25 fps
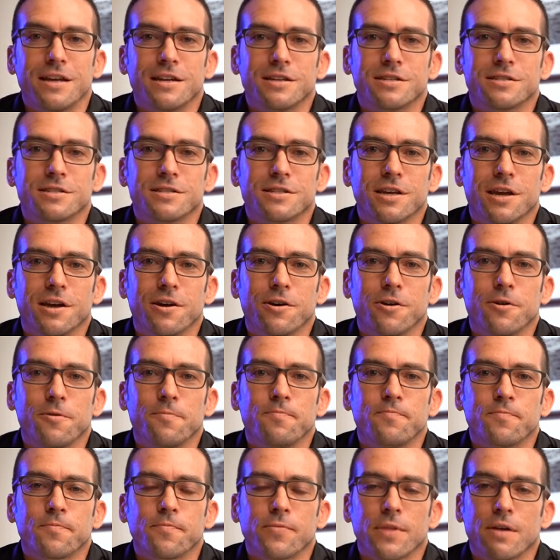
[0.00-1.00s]
So
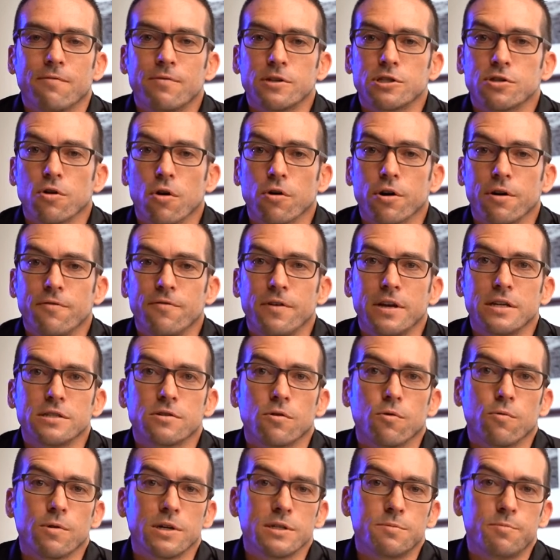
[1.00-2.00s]
photography has
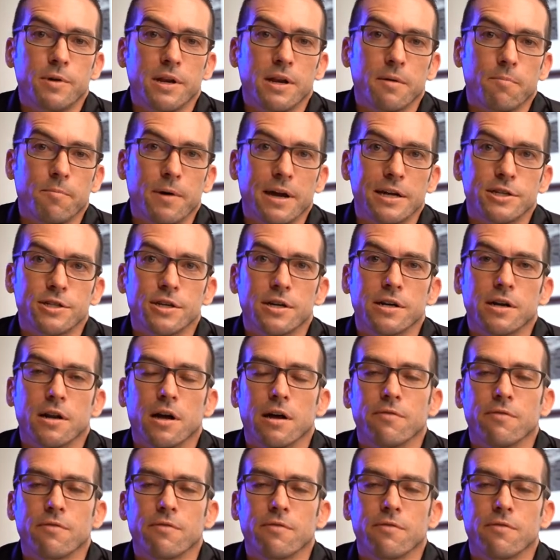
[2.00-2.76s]
always been a passion.